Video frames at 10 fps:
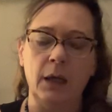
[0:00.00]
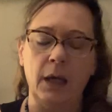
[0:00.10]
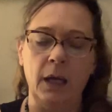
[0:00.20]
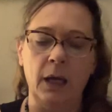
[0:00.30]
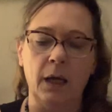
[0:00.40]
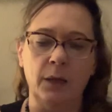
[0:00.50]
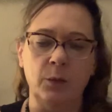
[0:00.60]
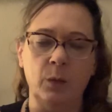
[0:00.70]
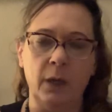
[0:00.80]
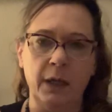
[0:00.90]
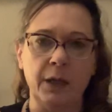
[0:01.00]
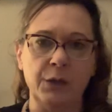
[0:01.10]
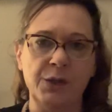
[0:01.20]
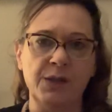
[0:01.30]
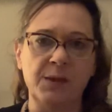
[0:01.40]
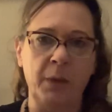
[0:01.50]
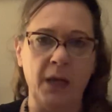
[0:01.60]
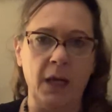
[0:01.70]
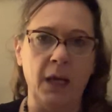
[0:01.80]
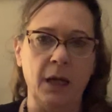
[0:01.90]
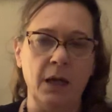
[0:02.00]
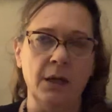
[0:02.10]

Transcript: And when it can just be